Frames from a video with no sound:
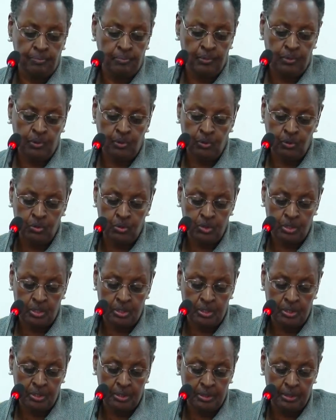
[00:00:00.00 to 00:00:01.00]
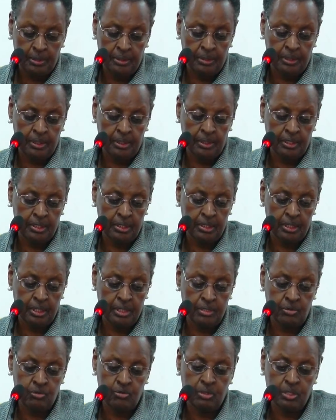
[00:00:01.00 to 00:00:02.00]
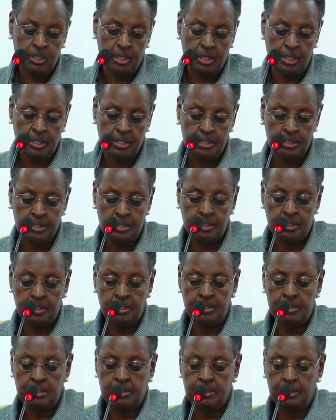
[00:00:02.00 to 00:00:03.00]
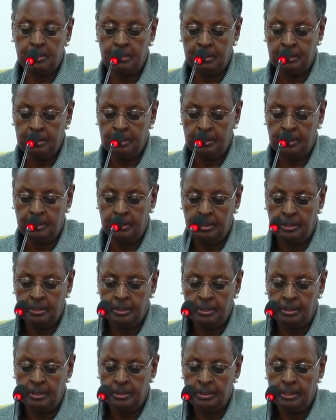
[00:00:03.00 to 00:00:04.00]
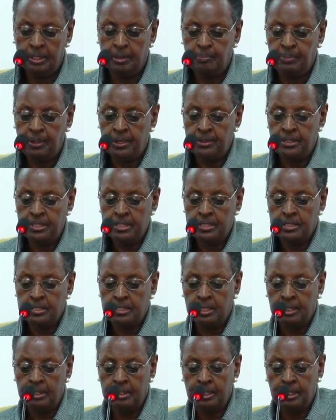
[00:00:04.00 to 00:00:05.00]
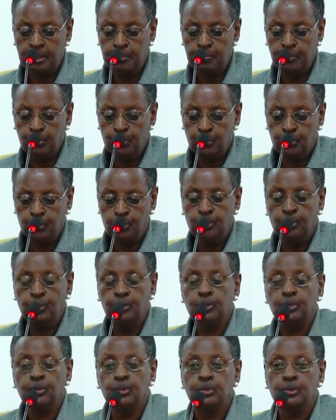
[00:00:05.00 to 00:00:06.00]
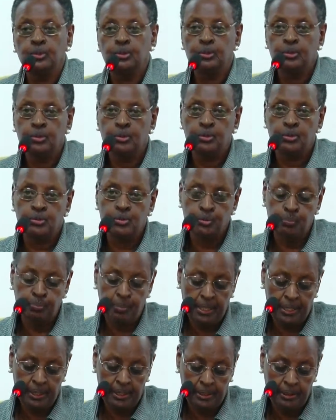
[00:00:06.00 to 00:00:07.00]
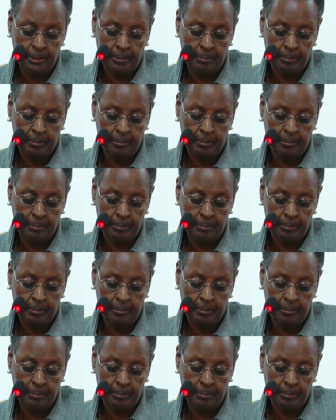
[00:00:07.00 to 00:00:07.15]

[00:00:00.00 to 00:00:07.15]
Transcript: because the teachers realize that the parents are able to pay,